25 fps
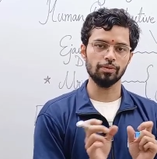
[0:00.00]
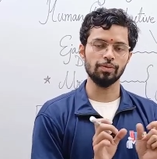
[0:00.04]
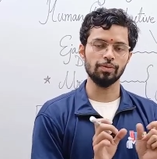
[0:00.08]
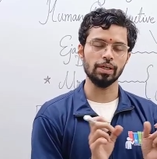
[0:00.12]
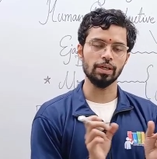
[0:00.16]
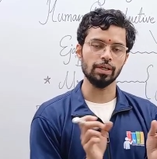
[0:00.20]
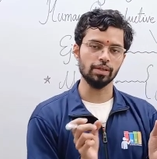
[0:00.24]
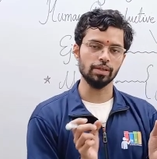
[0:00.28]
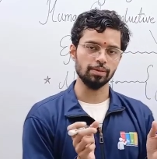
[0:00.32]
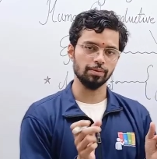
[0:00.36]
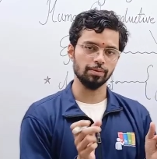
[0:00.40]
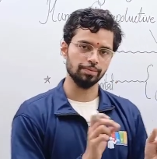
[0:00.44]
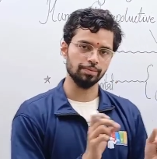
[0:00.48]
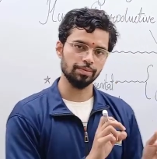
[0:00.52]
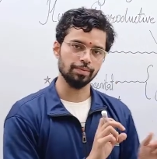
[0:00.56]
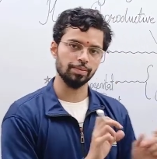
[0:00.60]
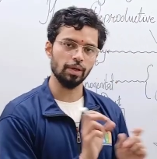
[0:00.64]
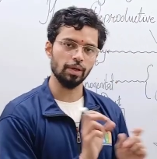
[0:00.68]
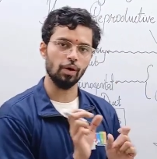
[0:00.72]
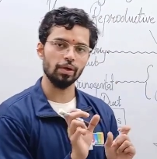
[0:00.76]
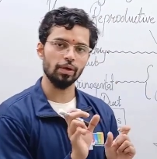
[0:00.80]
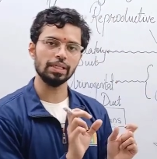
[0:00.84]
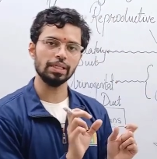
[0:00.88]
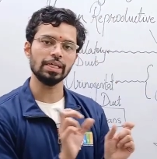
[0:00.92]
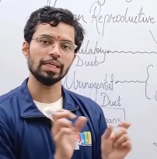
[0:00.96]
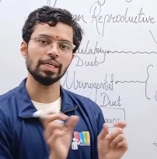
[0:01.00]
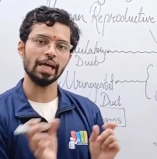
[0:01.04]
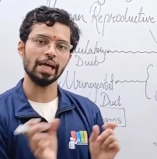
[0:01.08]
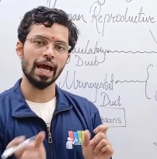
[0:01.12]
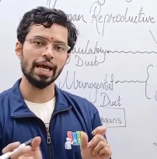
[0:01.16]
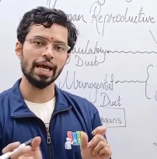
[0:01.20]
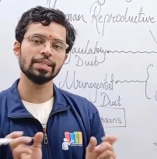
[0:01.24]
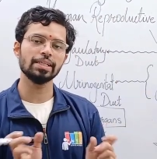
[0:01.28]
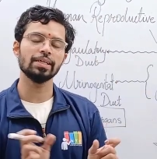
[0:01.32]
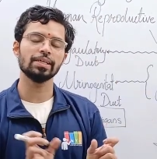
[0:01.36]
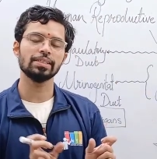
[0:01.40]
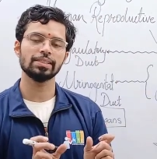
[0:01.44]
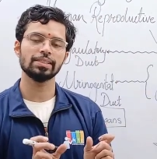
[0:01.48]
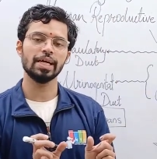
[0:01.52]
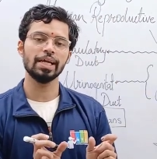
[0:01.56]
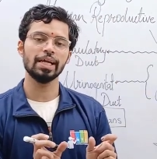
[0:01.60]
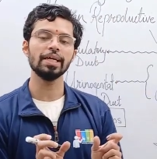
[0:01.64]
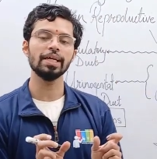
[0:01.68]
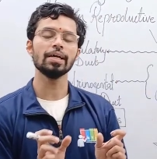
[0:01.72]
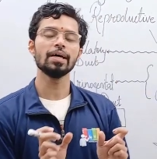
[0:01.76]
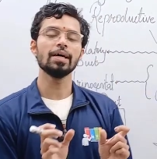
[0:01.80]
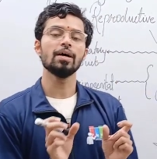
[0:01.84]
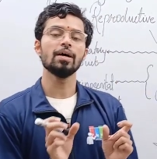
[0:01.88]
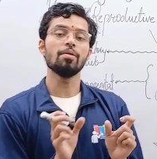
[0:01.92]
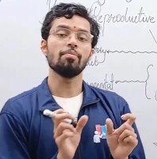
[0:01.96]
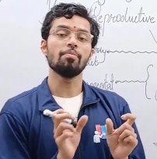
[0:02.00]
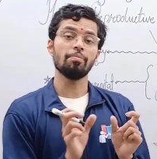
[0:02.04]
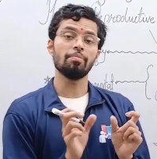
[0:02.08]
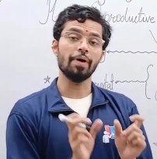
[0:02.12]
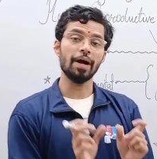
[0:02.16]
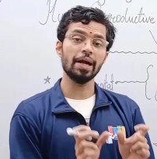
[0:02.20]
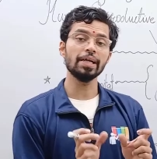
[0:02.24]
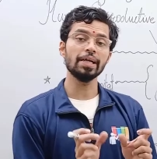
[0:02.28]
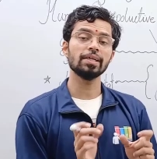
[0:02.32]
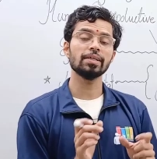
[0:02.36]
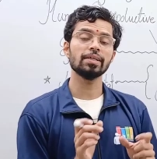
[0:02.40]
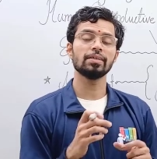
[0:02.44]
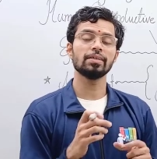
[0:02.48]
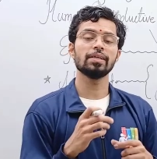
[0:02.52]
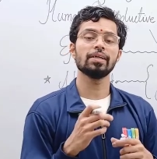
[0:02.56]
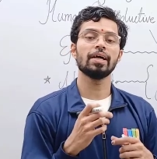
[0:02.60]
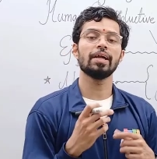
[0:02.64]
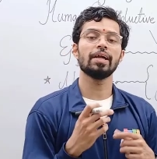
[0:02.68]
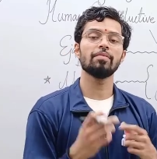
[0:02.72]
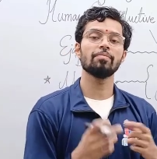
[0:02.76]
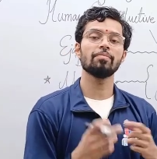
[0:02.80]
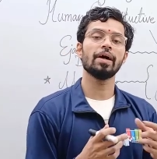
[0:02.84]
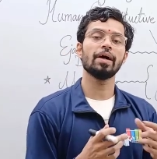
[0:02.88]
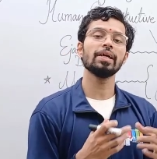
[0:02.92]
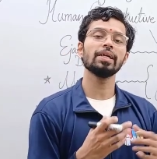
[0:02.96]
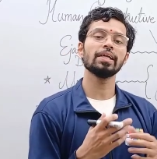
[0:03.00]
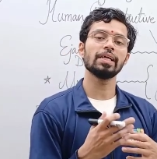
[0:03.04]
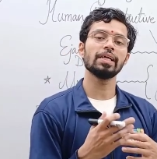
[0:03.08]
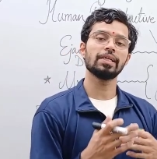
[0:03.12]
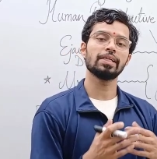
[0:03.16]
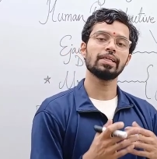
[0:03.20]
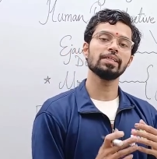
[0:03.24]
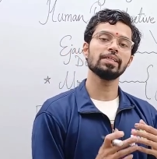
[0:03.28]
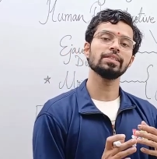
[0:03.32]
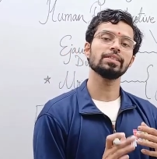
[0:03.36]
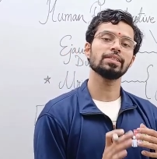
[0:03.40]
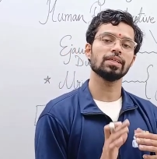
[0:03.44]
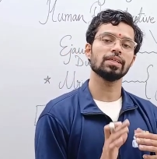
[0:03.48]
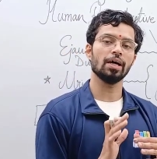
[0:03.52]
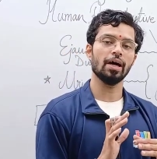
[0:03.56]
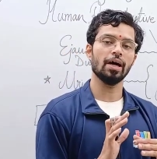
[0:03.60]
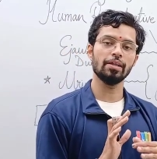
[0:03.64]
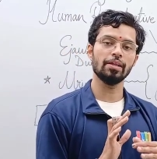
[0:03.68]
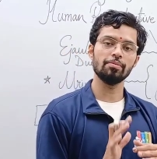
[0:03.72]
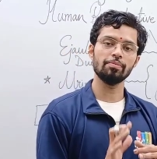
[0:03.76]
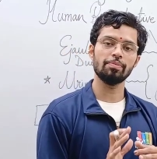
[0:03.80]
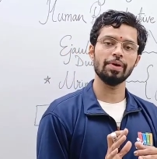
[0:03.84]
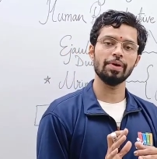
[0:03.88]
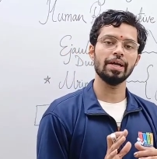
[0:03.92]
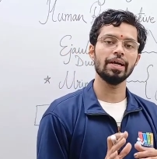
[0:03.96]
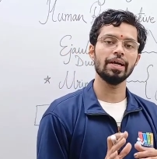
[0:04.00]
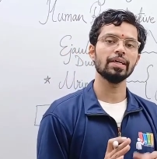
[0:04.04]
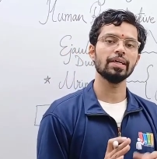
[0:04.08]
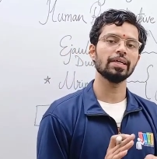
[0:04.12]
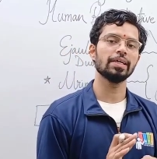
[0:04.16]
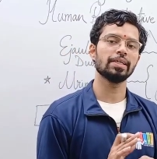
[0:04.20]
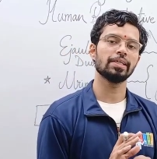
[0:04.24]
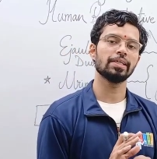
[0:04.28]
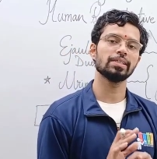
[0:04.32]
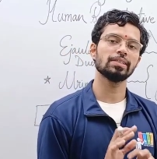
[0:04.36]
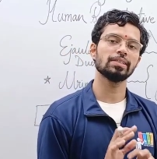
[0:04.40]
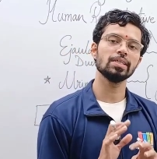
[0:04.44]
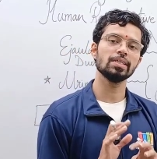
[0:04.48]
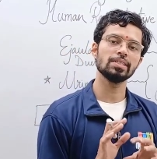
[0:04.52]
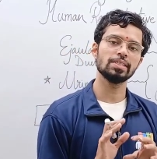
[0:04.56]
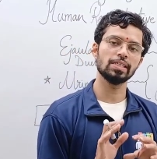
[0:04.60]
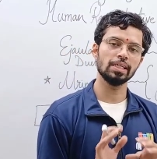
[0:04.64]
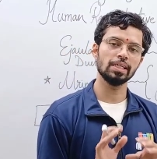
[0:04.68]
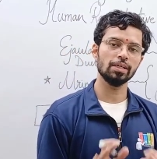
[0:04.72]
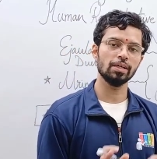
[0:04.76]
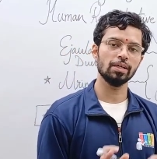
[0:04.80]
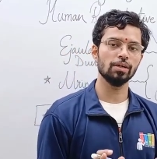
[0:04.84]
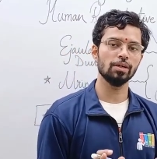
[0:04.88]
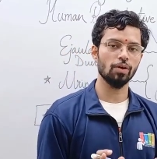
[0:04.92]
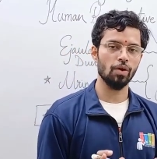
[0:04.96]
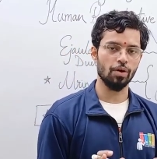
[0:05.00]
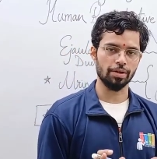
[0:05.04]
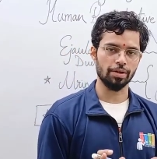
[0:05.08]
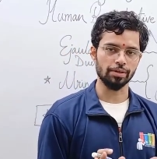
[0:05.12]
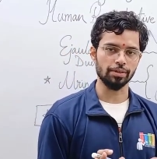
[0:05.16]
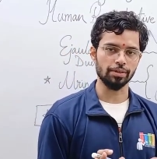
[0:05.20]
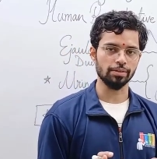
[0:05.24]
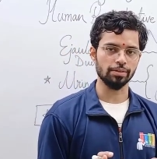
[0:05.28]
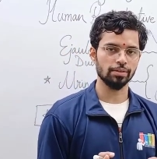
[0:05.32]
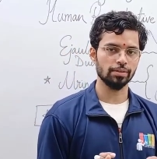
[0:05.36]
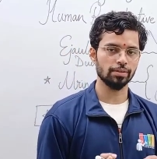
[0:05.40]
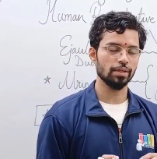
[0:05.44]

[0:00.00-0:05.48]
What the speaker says: on the either side, but it is unpaired. It is a single organ.